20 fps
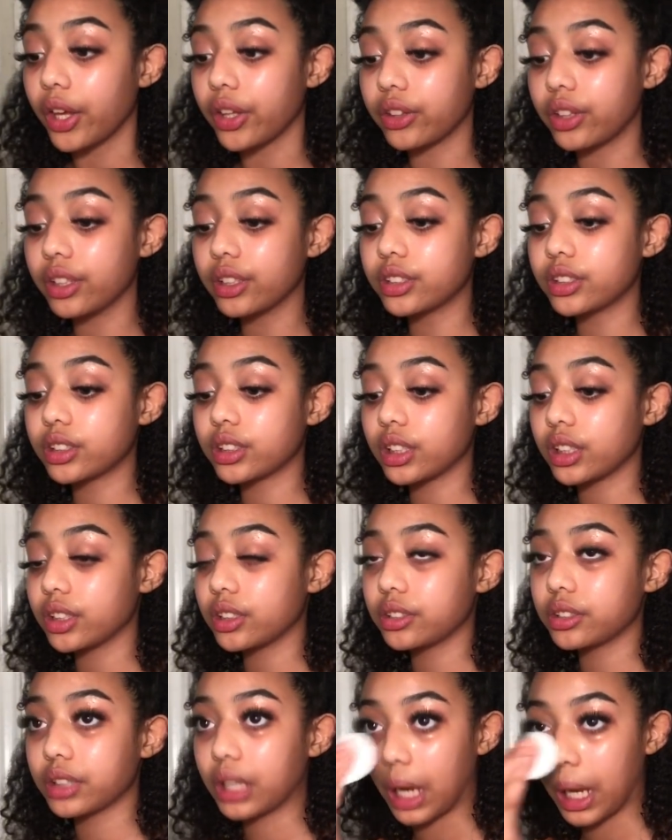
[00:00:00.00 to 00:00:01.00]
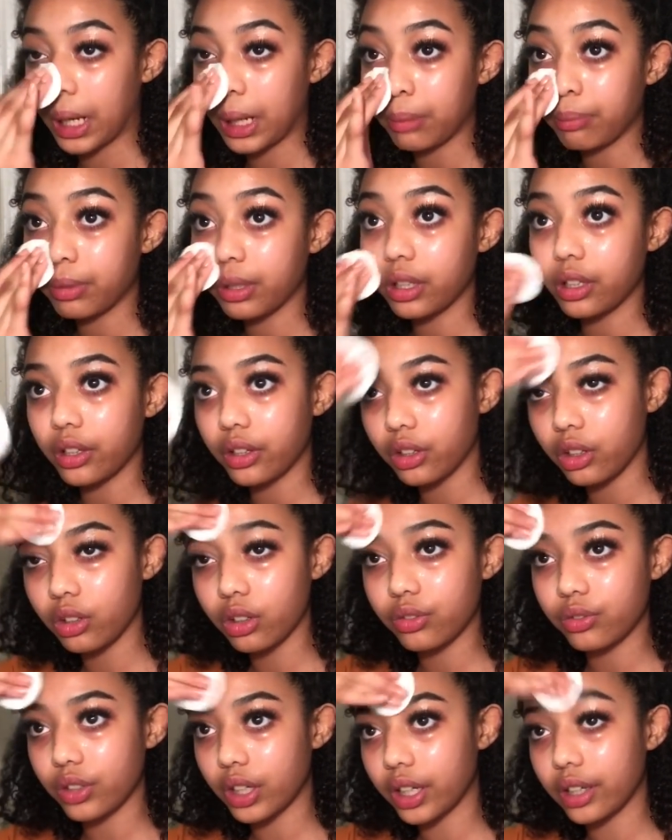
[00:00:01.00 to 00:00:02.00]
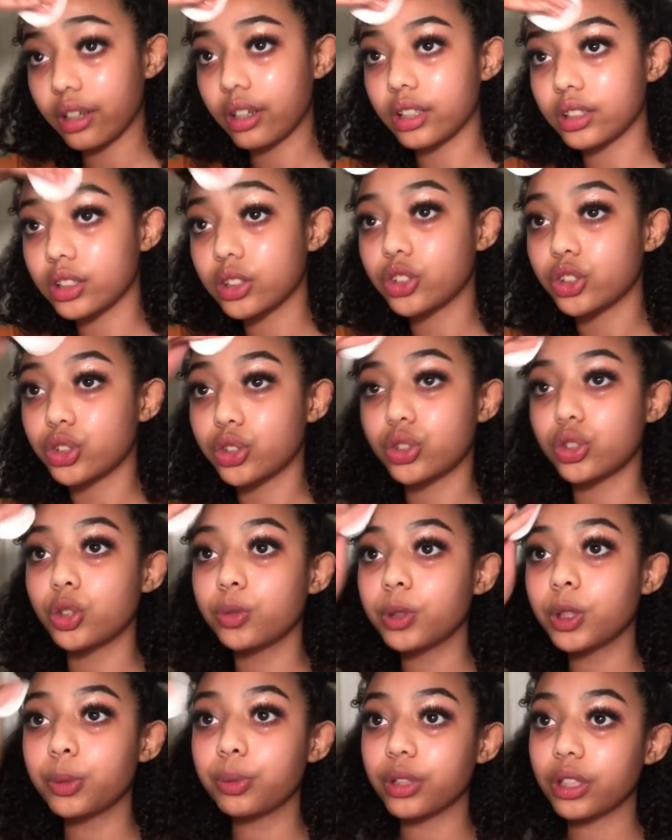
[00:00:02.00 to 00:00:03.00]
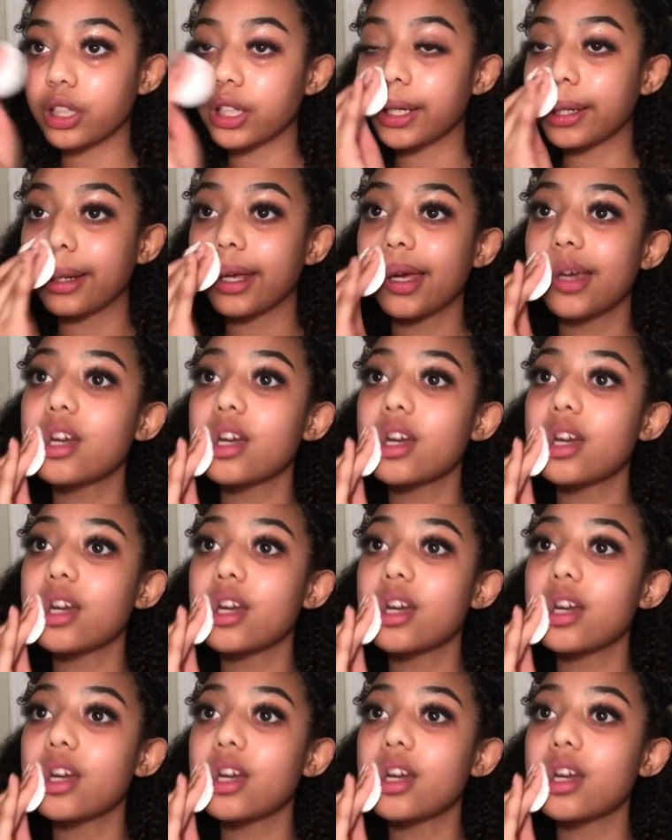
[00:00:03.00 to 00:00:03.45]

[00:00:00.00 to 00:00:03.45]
this is gonna be your friend because it's super duper good.